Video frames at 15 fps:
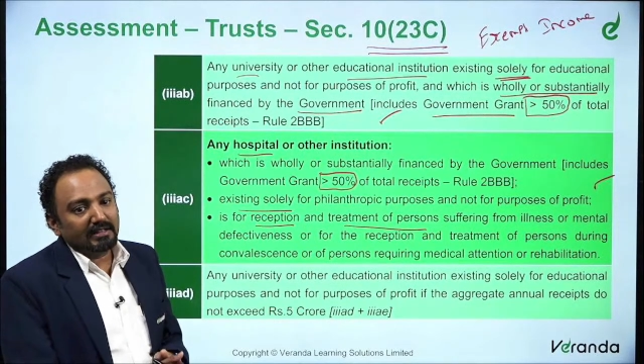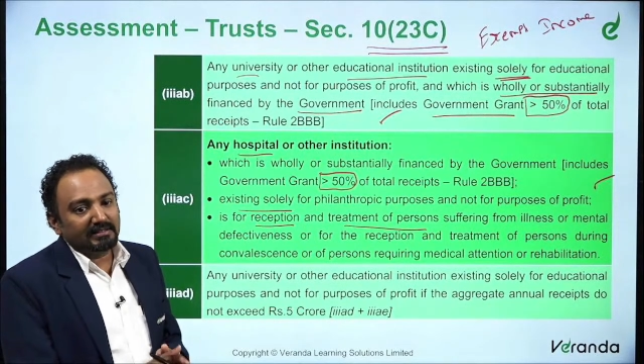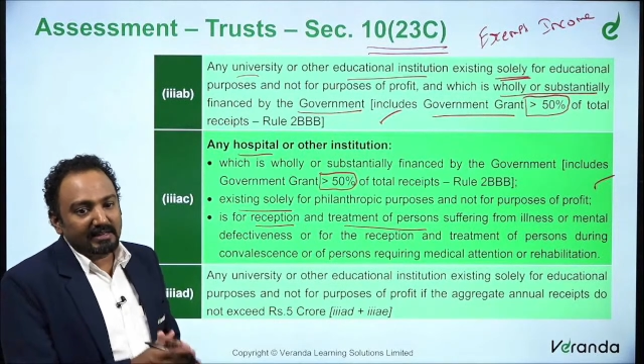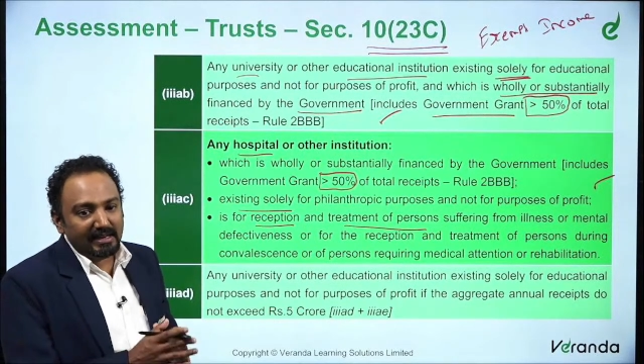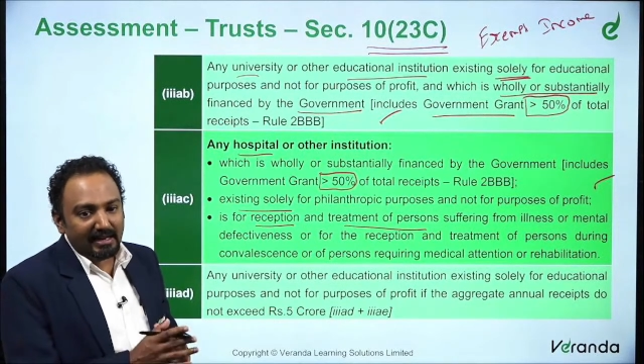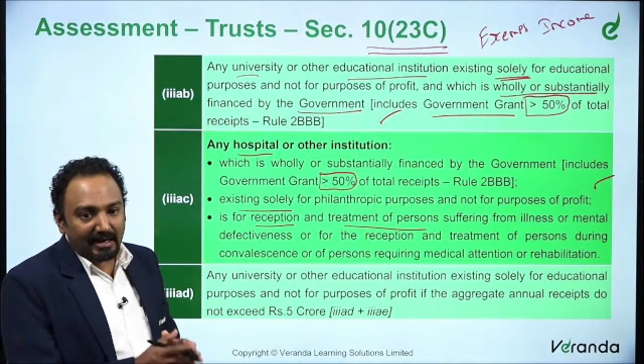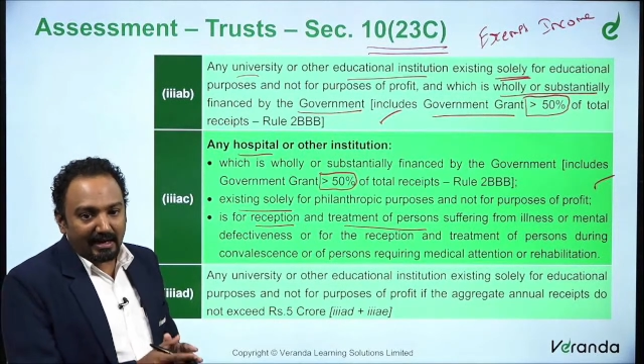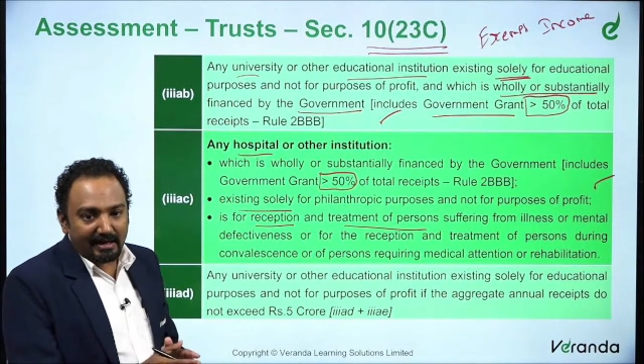
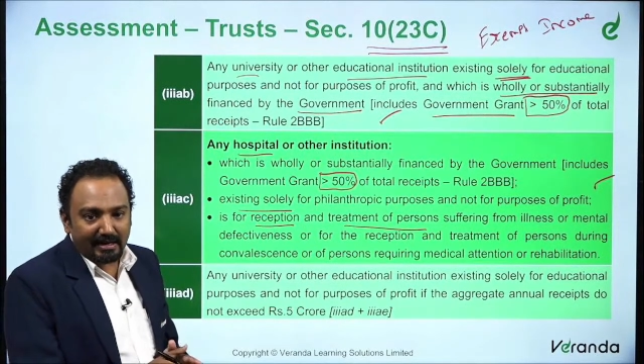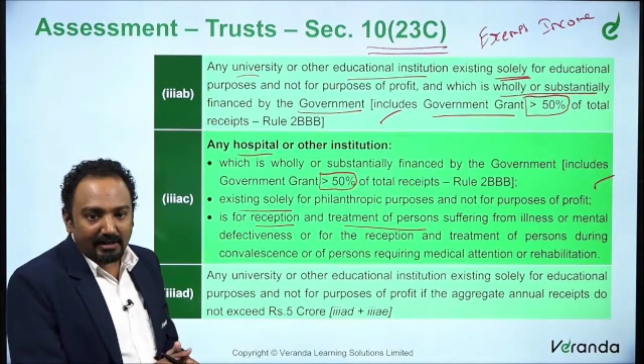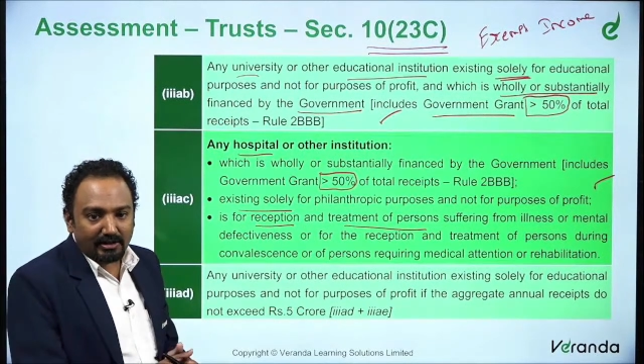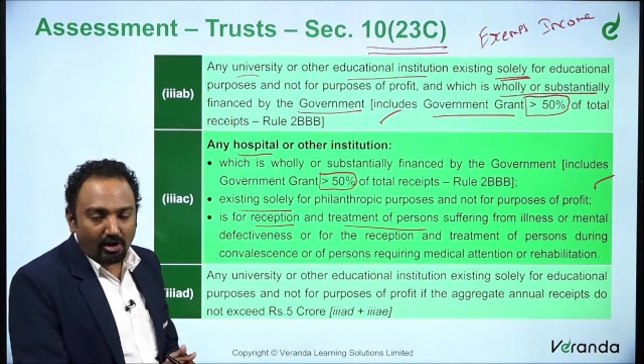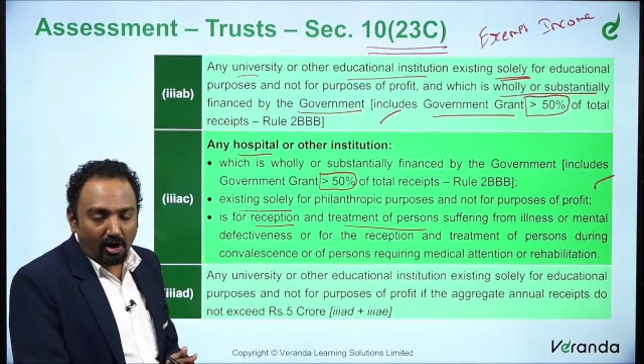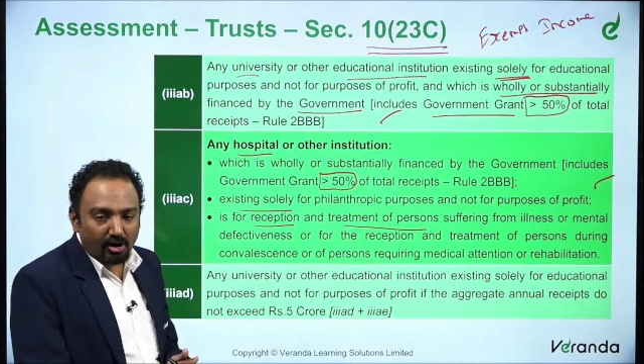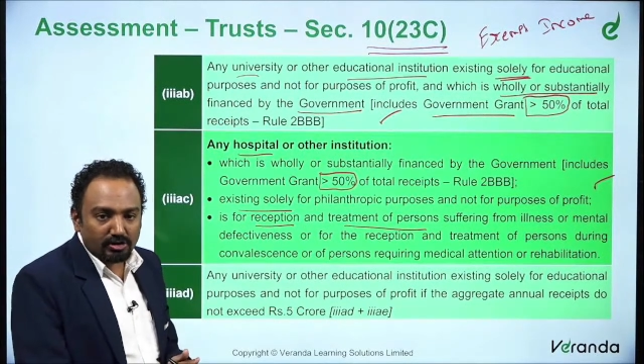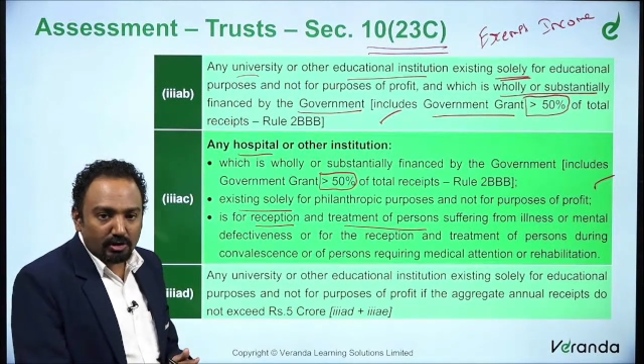
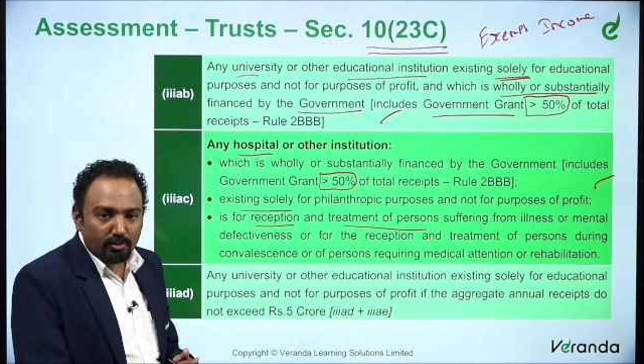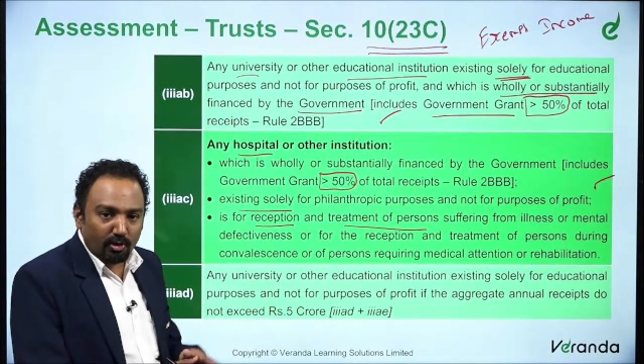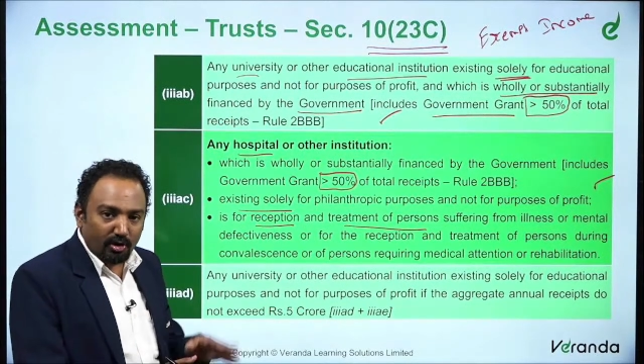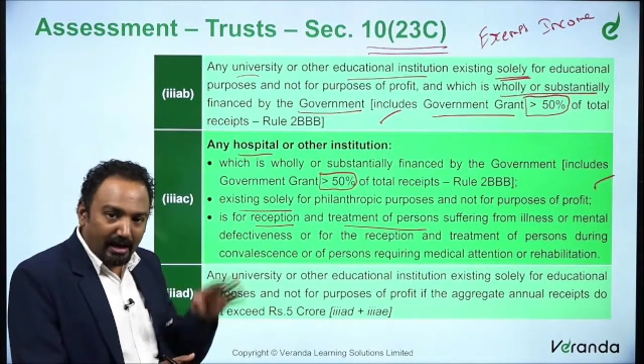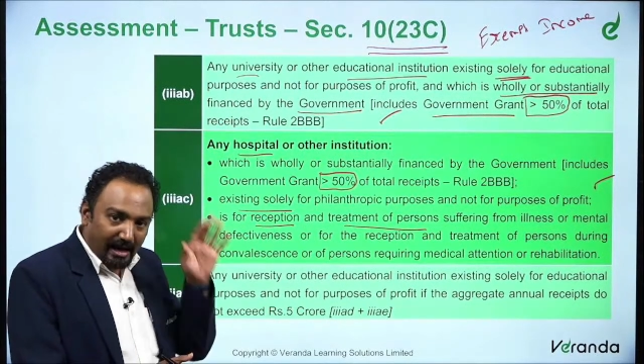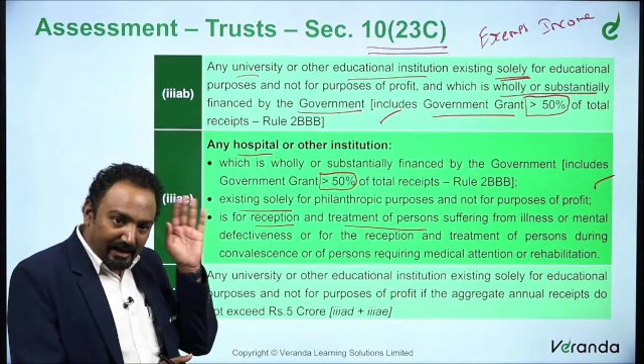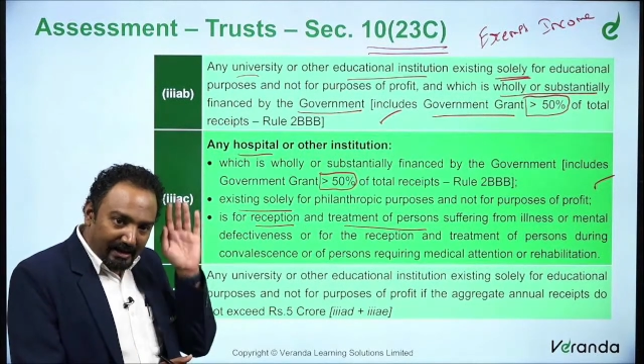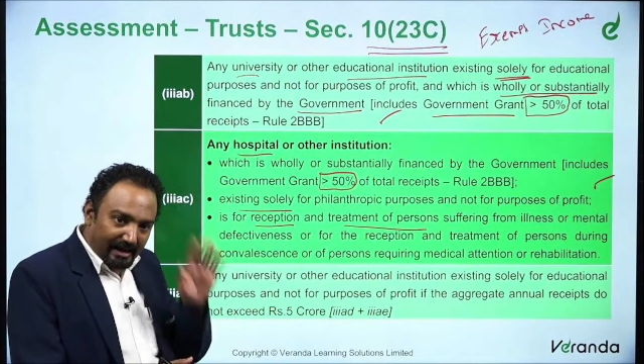3AD talks
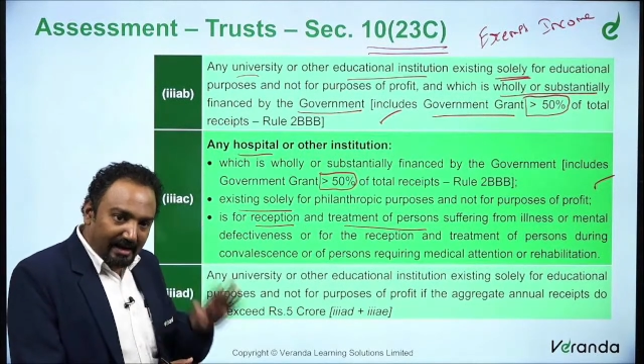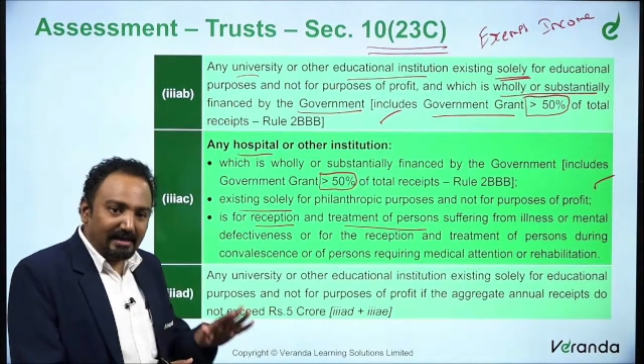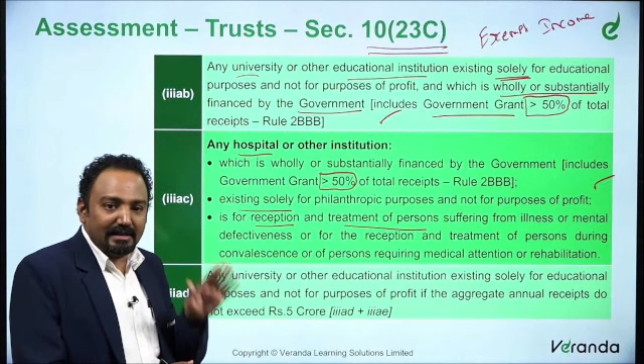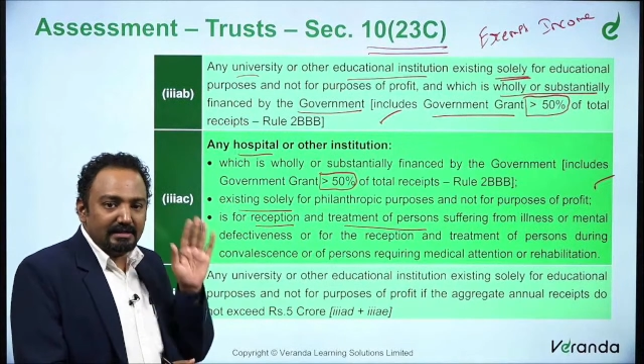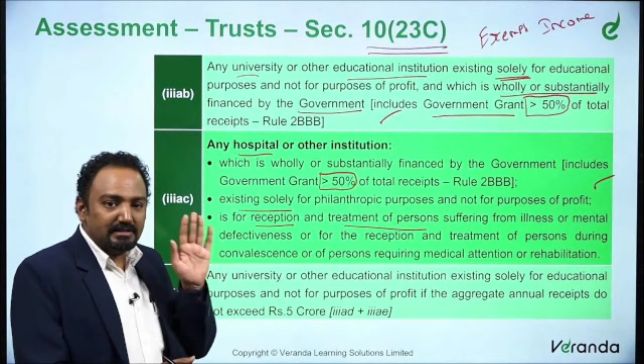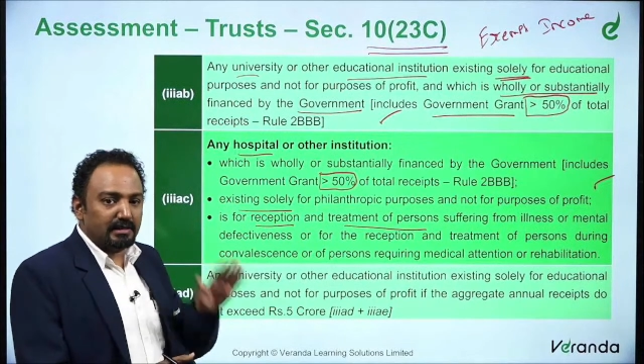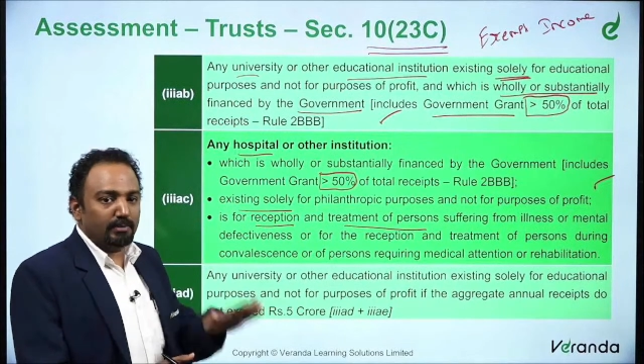about, again it is